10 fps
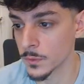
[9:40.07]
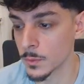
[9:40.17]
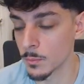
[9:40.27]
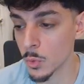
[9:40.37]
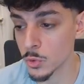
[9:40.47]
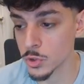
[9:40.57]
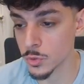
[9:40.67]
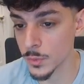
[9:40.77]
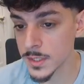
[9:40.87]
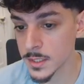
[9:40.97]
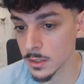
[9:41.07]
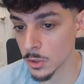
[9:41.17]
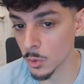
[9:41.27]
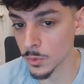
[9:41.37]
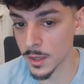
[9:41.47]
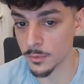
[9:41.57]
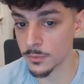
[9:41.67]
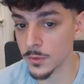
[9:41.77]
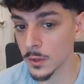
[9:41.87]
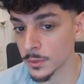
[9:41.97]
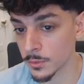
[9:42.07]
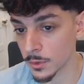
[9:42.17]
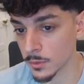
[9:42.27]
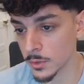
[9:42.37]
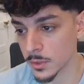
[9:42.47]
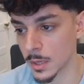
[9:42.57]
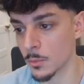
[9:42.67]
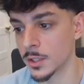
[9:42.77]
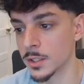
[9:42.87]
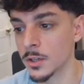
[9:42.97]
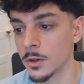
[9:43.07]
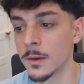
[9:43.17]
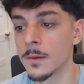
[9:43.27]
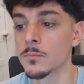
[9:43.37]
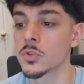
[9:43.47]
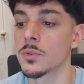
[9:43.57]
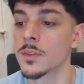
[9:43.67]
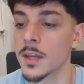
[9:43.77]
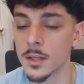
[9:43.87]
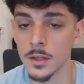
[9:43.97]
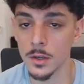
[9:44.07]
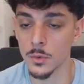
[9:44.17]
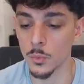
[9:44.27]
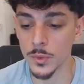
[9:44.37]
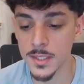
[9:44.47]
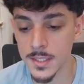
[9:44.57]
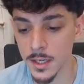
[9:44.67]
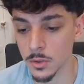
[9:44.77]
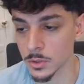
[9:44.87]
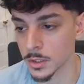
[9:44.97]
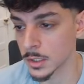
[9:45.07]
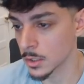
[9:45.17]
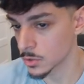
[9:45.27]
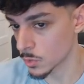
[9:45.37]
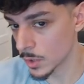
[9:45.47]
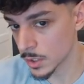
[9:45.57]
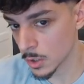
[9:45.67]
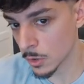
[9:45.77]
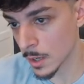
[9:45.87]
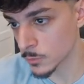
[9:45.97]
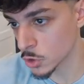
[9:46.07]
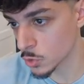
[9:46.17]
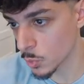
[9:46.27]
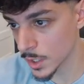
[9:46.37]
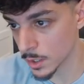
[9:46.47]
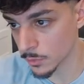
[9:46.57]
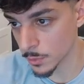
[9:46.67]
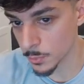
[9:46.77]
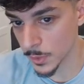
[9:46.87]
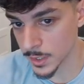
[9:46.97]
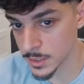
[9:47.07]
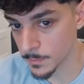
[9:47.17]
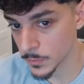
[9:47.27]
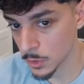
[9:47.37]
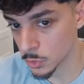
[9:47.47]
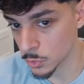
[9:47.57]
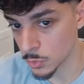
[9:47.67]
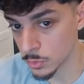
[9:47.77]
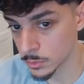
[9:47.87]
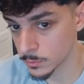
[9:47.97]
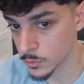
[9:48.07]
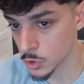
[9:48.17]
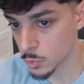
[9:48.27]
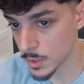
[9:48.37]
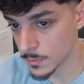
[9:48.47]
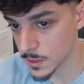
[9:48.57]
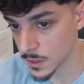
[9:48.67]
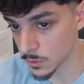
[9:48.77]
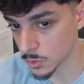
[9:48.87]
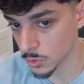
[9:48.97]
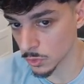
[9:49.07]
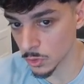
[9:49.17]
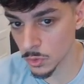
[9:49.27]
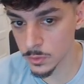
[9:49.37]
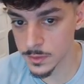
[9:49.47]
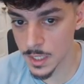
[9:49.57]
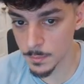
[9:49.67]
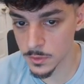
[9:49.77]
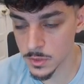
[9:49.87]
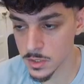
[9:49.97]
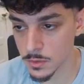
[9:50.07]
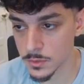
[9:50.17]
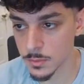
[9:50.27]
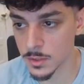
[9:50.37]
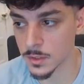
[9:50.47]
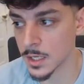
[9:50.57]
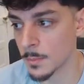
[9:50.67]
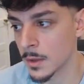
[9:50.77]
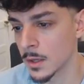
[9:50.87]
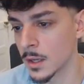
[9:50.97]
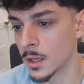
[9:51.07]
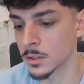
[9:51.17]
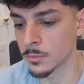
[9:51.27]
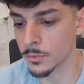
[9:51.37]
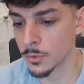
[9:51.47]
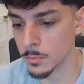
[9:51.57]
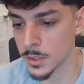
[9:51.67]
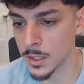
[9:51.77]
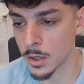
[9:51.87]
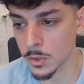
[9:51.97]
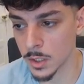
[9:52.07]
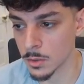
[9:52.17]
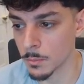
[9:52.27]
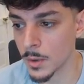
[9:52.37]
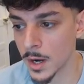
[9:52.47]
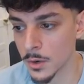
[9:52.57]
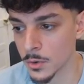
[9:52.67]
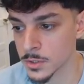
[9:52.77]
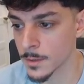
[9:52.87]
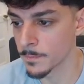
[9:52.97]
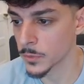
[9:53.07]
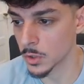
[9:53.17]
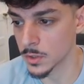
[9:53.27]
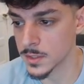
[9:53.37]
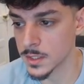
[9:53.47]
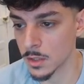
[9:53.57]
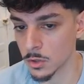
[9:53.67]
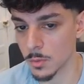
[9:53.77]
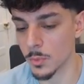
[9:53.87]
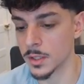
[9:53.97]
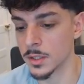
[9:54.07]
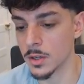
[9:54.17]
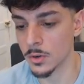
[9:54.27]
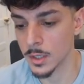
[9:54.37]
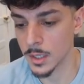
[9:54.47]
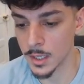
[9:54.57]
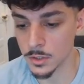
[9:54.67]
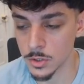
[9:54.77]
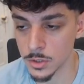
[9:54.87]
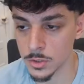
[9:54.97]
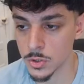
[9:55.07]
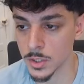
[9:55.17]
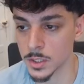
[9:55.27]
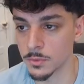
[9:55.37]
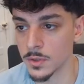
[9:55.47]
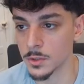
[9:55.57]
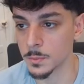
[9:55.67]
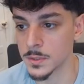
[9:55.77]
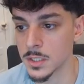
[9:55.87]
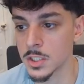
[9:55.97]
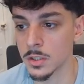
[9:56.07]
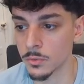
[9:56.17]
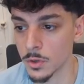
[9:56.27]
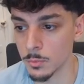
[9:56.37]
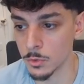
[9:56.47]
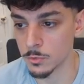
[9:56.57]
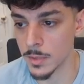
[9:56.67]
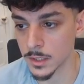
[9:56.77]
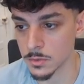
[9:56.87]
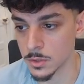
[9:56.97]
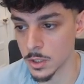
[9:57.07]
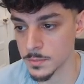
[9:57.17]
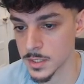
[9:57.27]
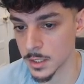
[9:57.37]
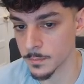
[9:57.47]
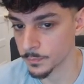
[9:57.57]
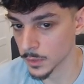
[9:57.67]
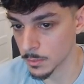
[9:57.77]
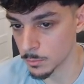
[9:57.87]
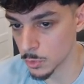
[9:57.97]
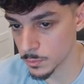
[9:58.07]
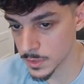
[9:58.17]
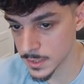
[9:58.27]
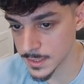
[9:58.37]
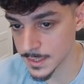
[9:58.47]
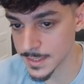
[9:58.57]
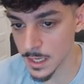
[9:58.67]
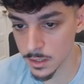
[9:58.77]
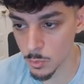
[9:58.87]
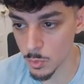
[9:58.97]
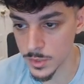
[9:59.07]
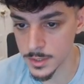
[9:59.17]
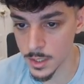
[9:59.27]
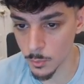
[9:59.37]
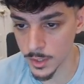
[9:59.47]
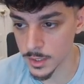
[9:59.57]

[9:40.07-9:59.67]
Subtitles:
the most recent low that filled the fair value gap right here to then recycle it. So right now I'm just waiting for price to sweep this internal low, tap into this 15-minute gap, and confirm me that okay, the buyers could stand up right here and could try to defend their position for a move back to the upside. boom, this is exactly what we get right